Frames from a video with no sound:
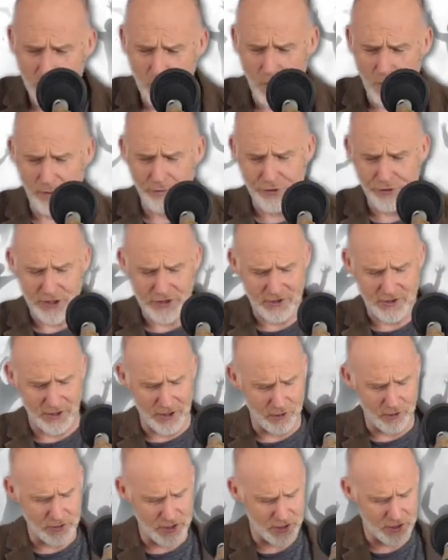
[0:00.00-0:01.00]
1
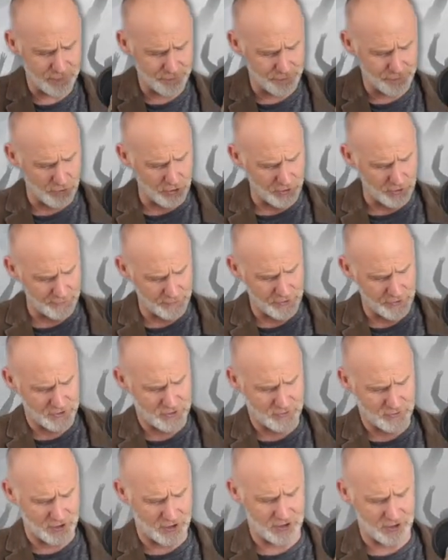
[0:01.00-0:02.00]
Thessalonians 4,
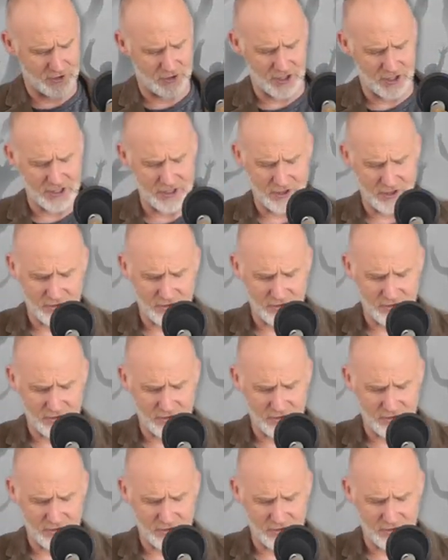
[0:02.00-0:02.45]
verse 13,